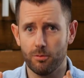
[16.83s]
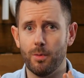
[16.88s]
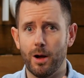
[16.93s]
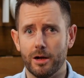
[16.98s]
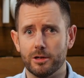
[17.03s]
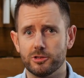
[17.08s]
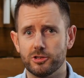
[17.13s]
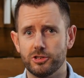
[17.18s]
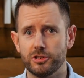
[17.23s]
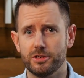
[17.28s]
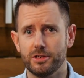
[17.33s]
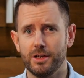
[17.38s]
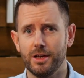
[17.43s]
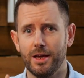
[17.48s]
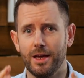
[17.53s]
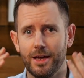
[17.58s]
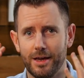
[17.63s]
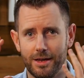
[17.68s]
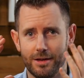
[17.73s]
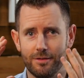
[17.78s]
much
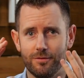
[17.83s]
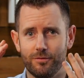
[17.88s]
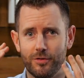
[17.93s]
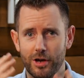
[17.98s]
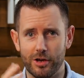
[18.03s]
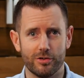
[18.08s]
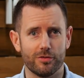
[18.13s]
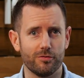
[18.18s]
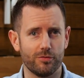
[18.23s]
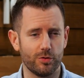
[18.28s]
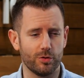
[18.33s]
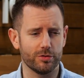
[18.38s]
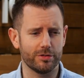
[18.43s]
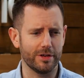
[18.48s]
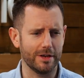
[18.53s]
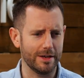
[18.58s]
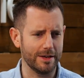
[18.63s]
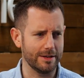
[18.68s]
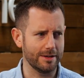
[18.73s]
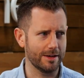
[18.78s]
in version
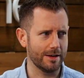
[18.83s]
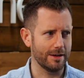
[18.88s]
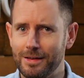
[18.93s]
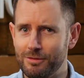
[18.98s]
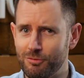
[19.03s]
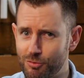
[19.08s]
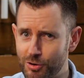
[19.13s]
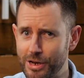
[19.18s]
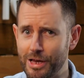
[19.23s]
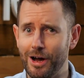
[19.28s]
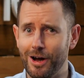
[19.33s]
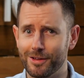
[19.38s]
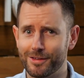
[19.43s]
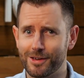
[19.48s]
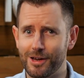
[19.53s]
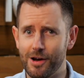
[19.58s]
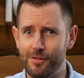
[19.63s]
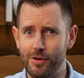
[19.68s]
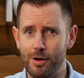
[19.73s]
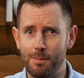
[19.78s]
14. It's really hard to
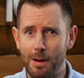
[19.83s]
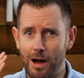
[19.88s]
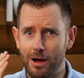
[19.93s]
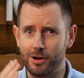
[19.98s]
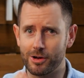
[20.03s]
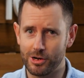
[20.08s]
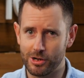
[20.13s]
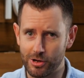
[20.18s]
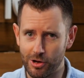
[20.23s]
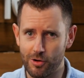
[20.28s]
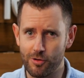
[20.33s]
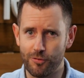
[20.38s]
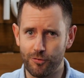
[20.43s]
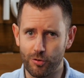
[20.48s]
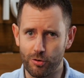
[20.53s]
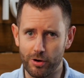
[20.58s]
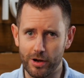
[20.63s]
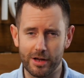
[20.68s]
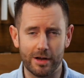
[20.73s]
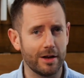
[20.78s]
cover, but I'm going to go
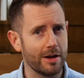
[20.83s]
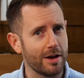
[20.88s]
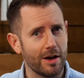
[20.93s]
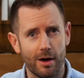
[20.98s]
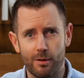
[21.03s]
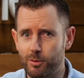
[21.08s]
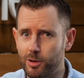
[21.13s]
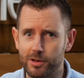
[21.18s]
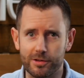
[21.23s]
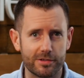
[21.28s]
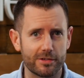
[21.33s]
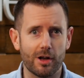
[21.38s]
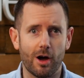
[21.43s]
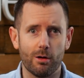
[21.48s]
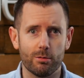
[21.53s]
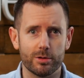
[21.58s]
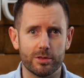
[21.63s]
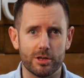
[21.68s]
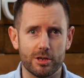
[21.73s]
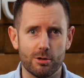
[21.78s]
for it. We're going to start
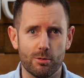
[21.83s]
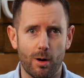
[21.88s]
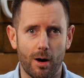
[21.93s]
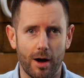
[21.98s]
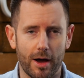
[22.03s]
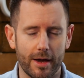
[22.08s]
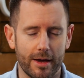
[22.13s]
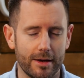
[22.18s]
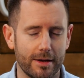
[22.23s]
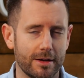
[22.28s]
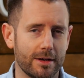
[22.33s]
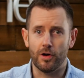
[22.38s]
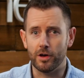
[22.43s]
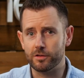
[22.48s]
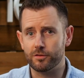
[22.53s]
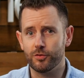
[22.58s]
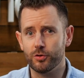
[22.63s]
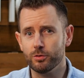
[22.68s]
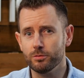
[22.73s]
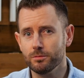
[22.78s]
with the UI.
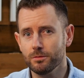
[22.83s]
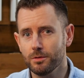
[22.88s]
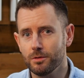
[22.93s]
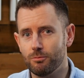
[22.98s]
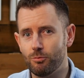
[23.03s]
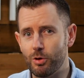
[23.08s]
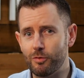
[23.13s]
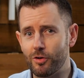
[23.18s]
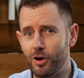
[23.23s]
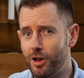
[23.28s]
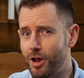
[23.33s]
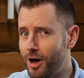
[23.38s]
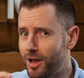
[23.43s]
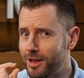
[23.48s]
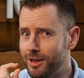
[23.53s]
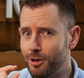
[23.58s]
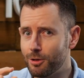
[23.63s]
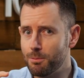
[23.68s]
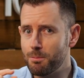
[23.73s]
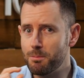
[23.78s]
First of all, we've got our little